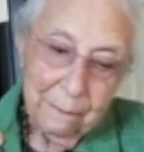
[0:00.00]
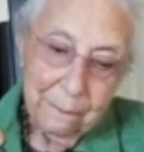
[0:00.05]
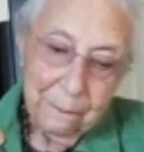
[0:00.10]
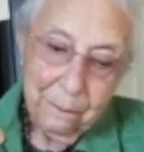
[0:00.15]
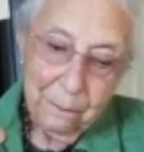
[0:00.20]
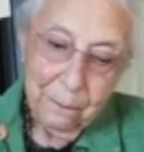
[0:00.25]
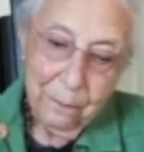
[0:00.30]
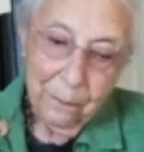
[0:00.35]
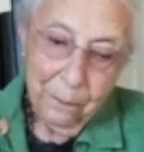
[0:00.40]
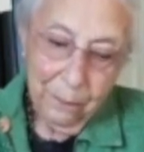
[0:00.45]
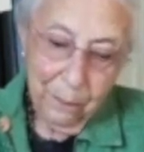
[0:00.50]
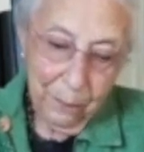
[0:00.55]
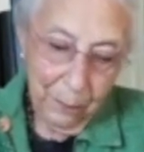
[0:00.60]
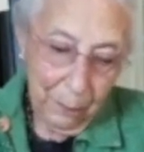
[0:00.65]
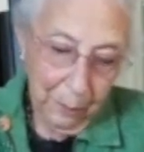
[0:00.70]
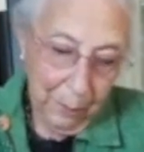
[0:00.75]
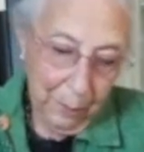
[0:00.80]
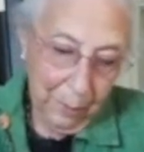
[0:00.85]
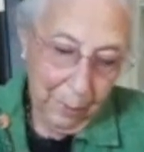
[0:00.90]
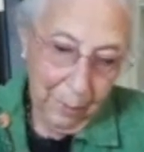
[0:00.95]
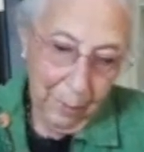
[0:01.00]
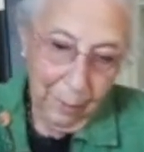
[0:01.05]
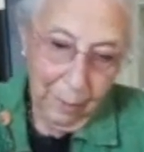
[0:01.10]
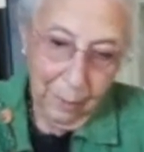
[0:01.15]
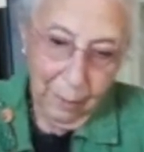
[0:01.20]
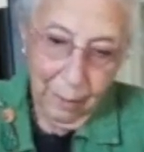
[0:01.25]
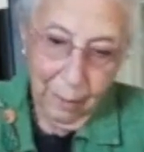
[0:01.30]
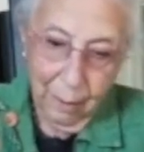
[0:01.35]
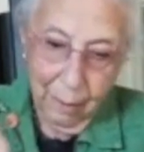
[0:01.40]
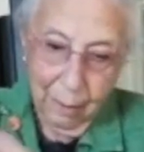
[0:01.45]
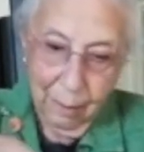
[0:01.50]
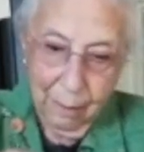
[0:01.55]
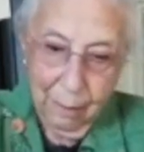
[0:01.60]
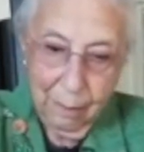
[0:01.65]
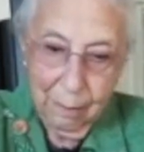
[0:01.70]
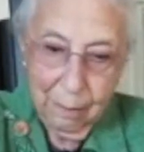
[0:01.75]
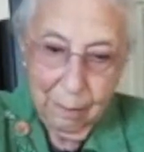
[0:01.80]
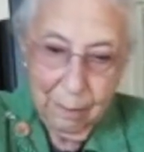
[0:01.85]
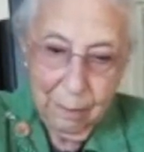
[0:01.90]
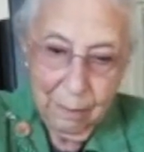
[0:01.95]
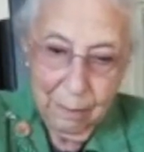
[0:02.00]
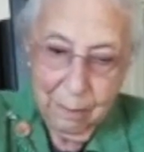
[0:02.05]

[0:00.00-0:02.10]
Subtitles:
Nothing is said.